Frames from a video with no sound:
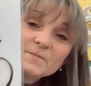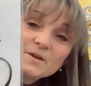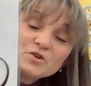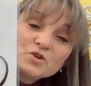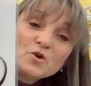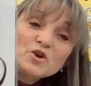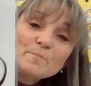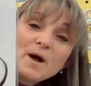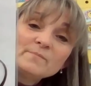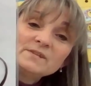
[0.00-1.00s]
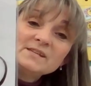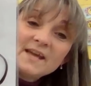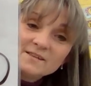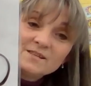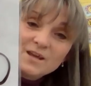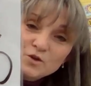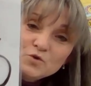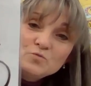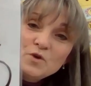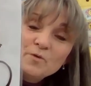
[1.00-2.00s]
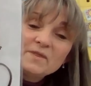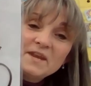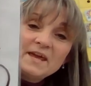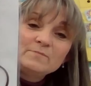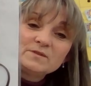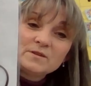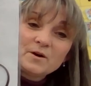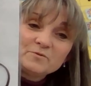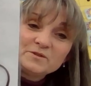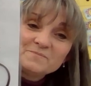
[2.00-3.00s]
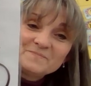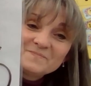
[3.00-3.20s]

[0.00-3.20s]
Show your moms and dads that you know the names of those.